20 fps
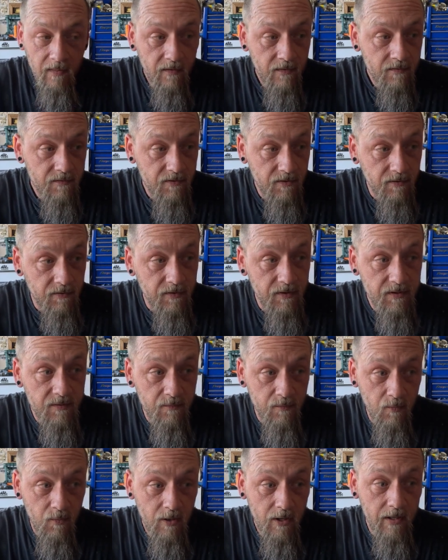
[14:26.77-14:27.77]
So the
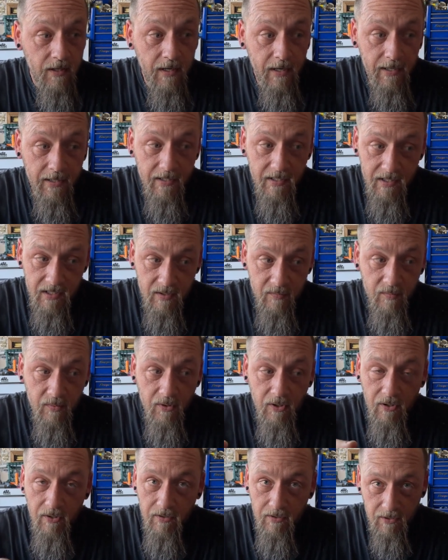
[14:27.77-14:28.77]
reason why I keep
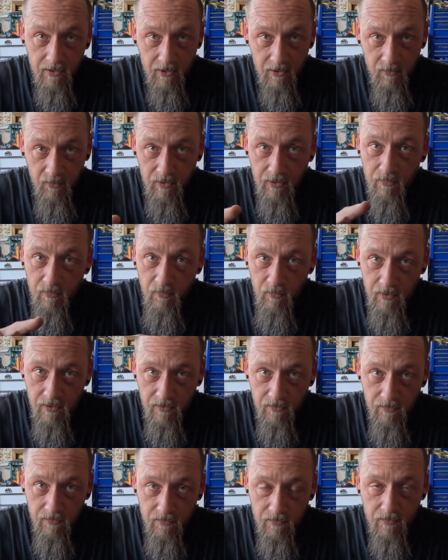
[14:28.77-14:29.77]
all the hardware
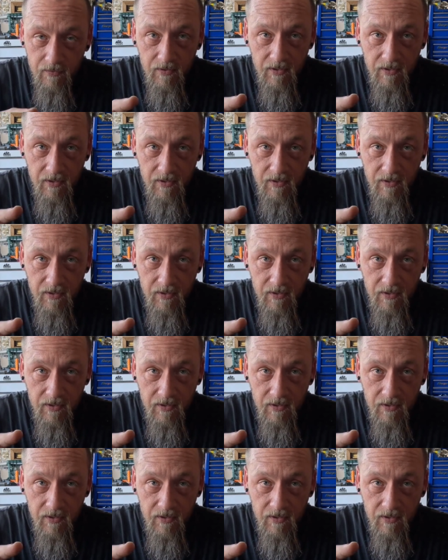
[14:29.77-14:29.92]
with